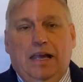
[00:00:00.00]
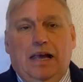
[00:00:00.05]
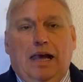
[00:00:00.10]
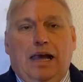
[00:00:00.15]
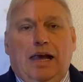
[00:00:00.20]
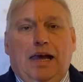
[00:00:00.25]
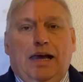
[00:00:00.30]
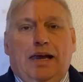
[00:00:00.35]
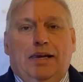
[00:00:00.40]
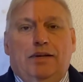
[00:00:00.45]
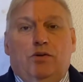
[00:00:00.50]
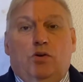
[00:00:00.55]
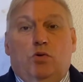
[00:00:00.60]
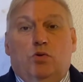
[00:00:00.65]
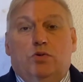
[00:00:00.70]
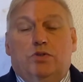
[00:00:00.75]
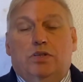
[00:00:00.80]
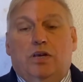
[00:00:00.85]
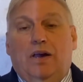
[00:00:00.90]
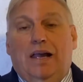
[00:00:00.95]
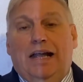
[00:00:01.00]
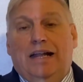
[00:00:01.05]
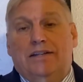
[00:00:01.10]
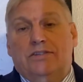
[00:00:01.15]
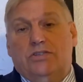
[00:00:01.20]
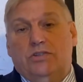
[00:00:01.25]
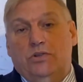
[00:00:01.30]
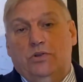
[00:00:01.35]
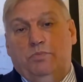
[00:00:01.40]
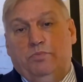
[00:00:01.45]
and also how
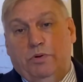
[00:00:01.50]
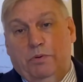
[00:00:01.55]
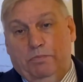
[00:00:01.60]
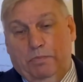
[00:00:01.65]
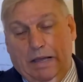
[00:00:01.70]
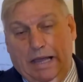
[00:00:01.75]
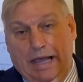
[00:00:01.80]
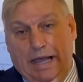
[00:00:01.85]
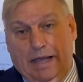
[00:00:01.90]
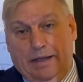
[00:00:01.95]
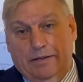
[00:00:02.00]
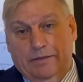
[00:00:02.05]
to prepare.